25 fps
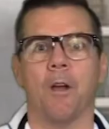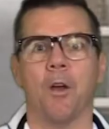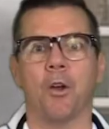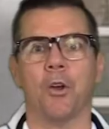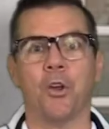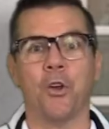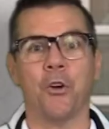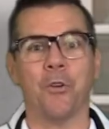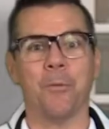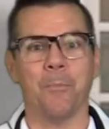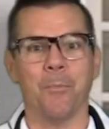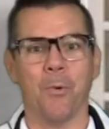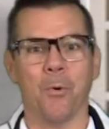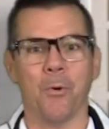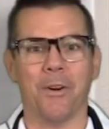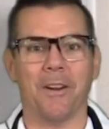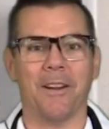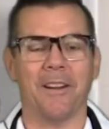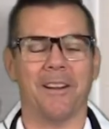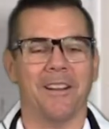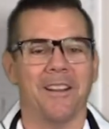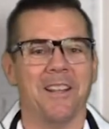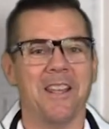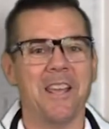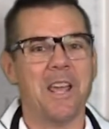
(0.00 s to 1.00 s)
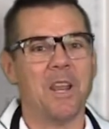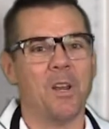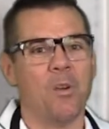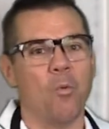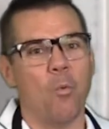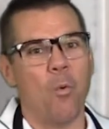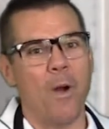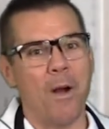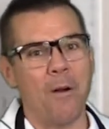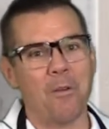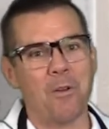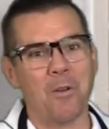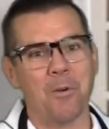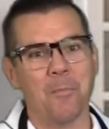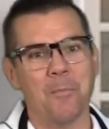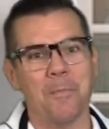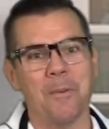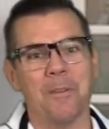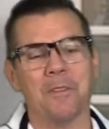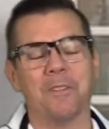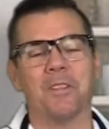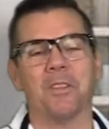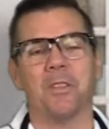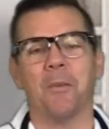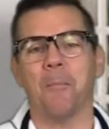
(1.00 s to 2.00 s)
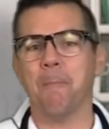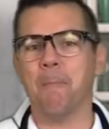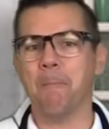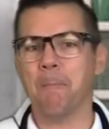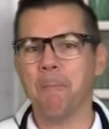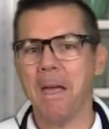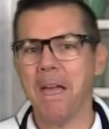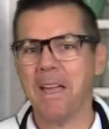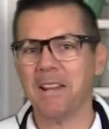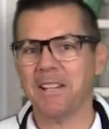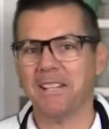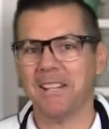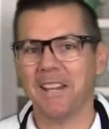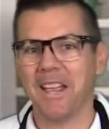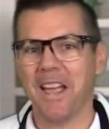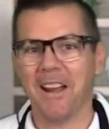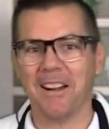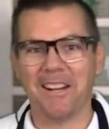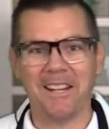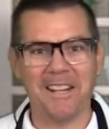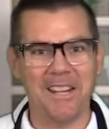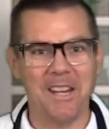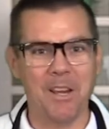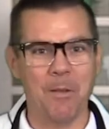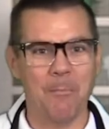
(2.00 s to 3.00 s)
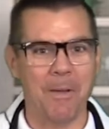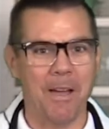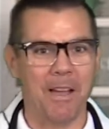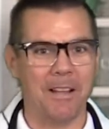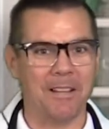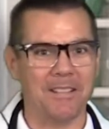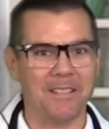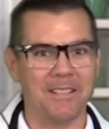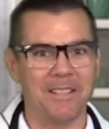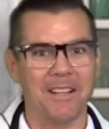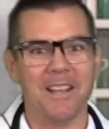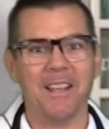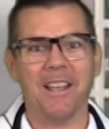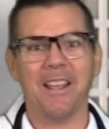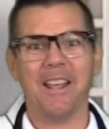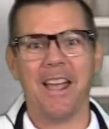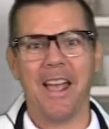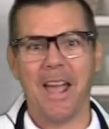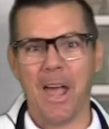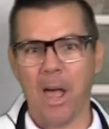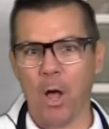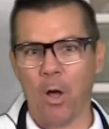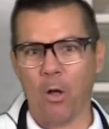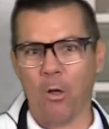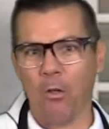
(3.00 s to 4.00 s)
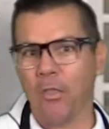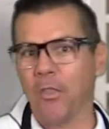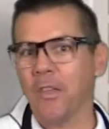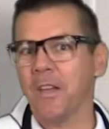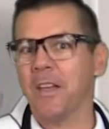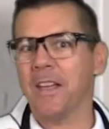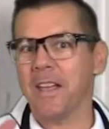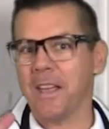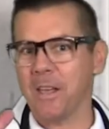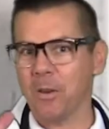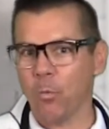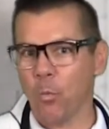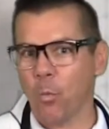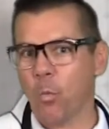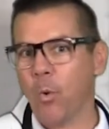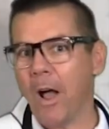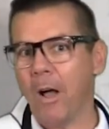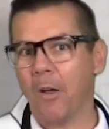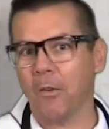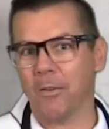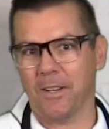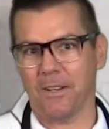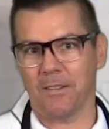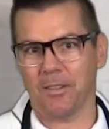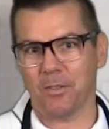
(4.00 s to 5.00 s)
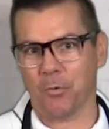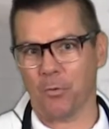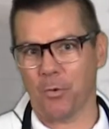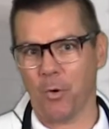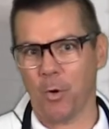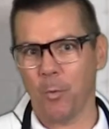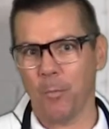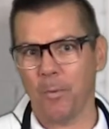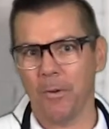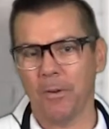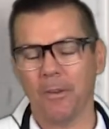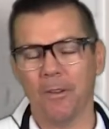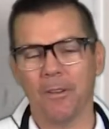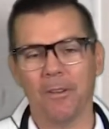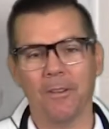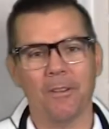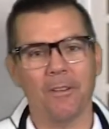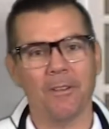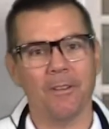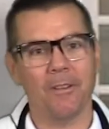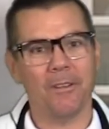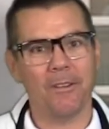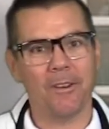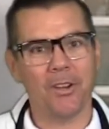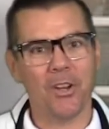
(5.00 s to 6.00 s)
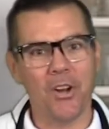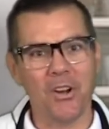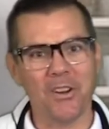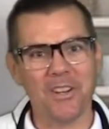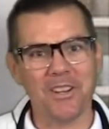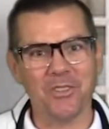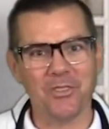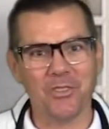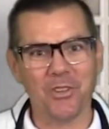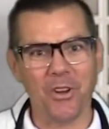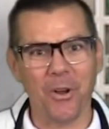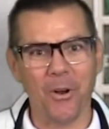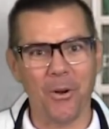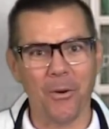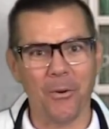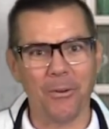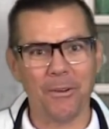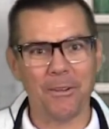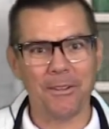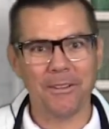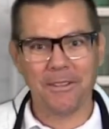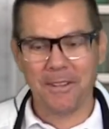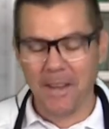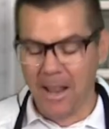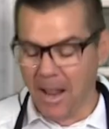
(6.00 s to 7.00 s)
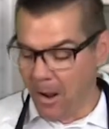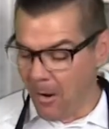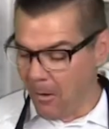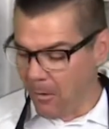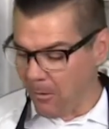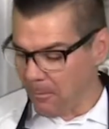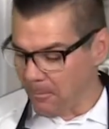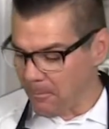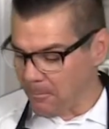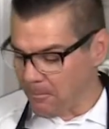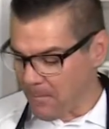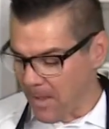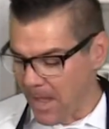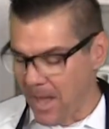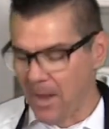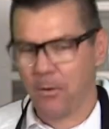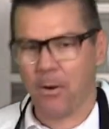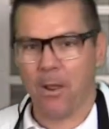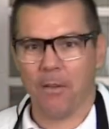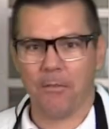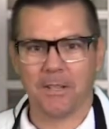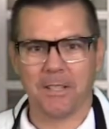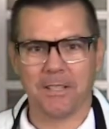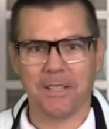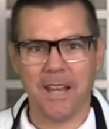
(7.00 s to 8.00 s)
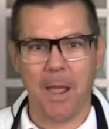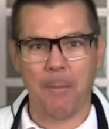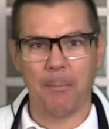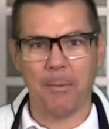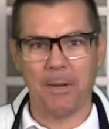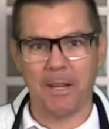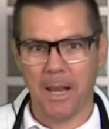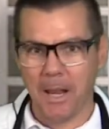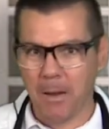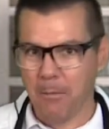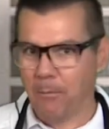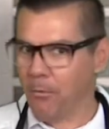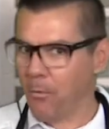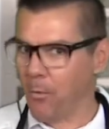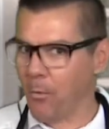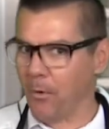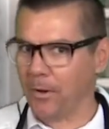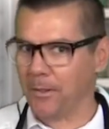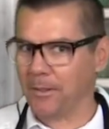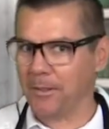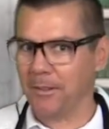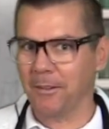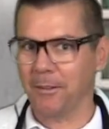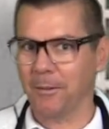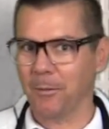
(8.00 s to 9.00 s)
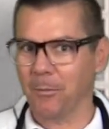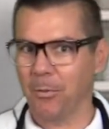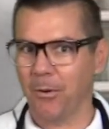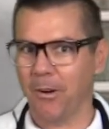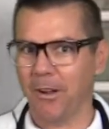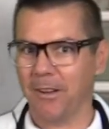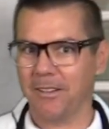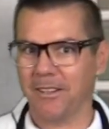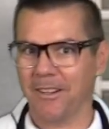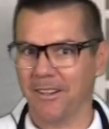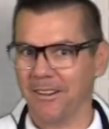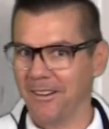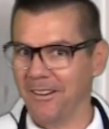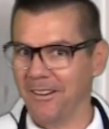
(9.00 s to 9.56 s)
Good morning and welcome to the Manatee County EMS Health and Wellness Group Cooking Show. Now, I don't have a snappy name for it, but